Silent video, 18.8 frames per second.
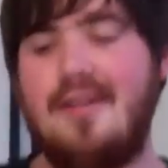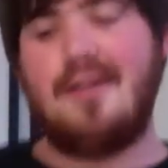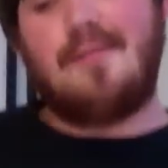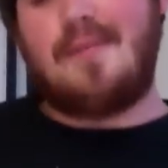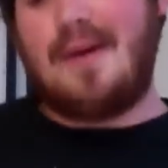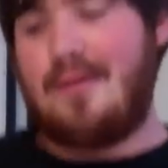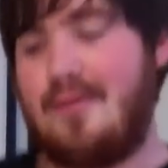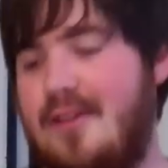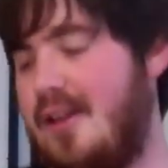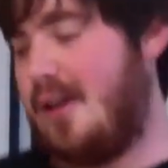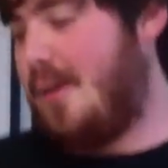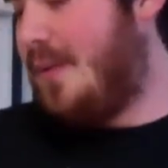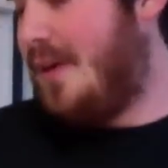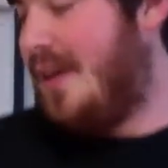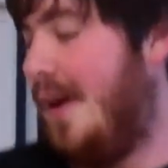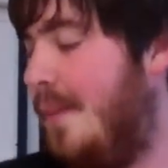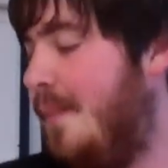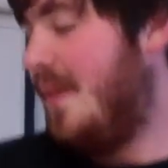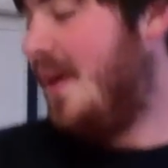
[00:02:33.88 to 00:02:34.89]
isn't bouncing up
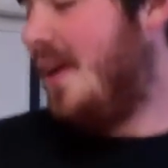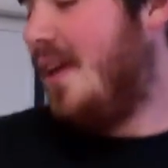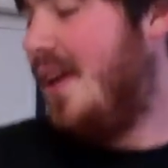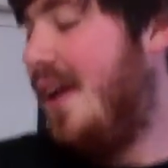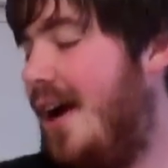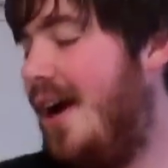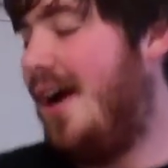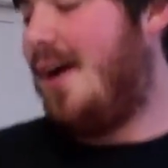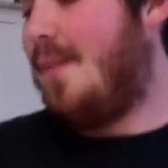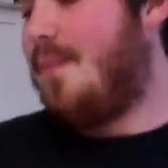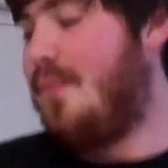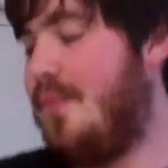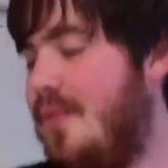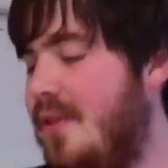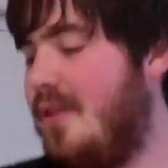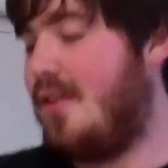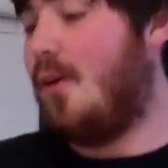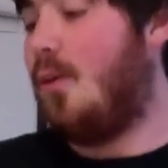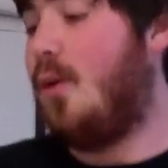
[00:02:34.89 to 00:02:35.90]
and
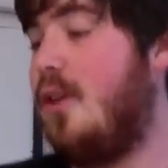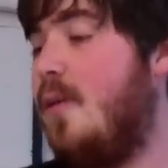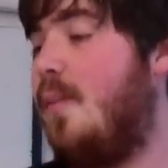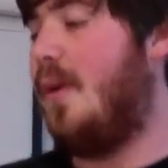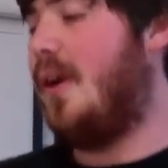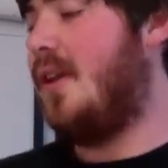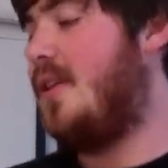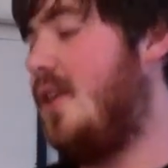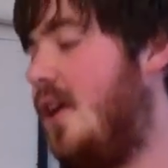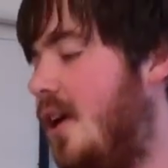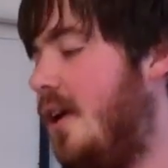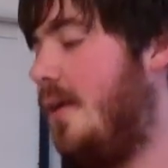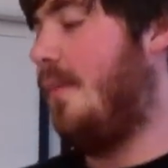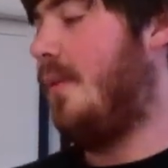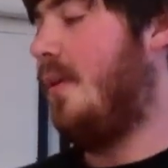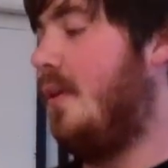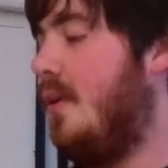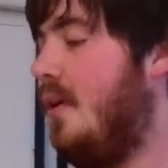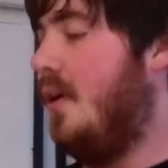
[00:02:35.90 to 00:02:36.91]
down. So once upon a
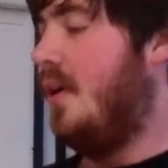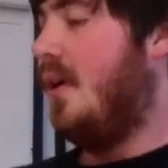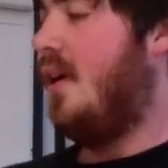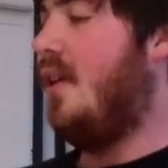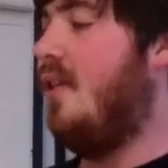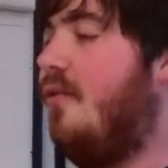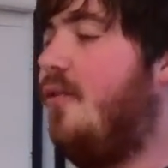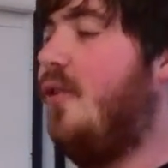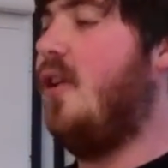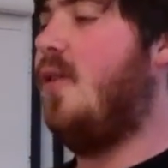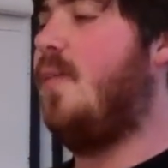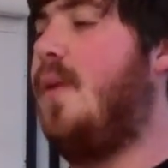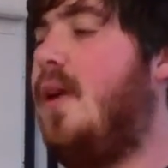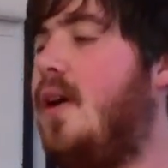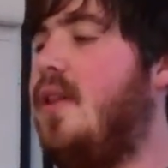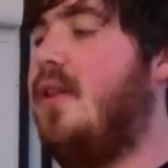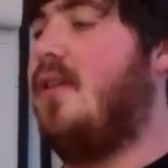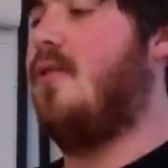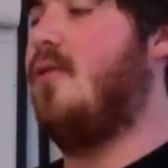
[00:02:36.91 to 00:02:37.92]
time, in the first
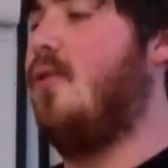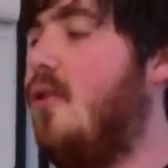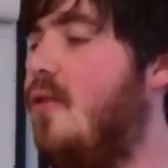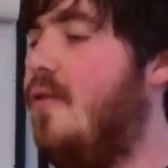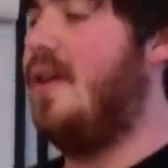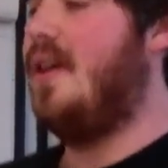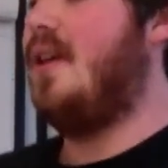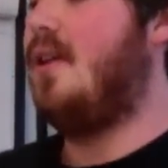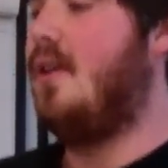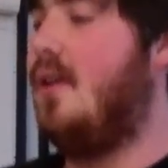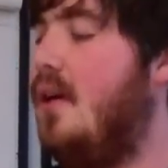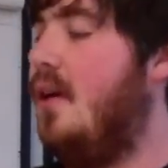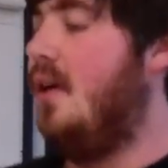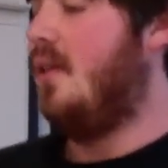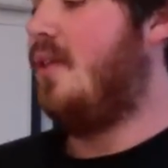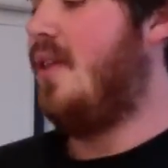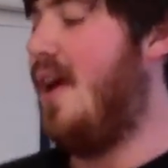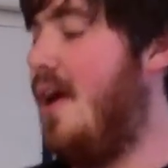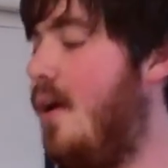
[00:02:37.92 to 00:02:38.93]
part of this story,
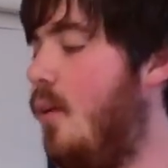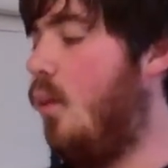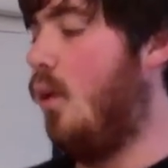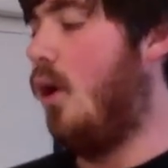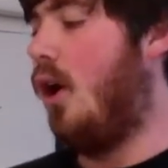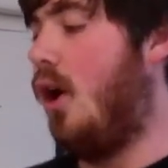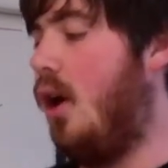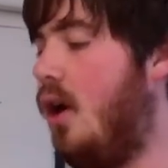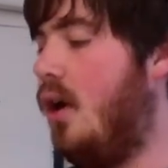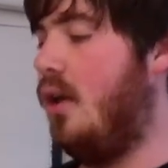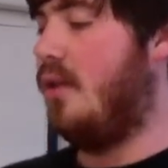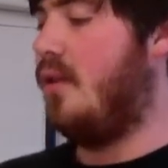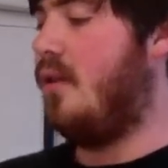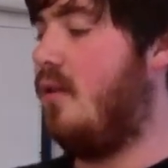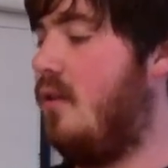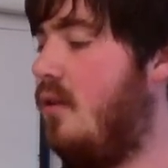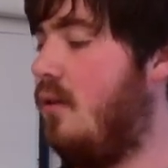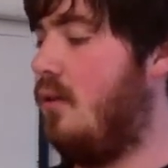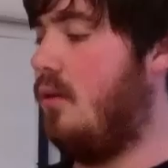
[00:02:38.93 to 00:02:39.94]
there
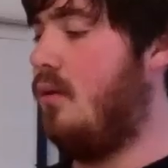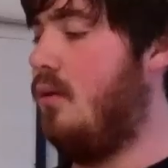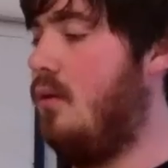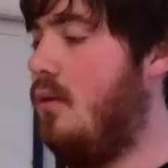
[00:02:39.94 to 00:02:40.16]
was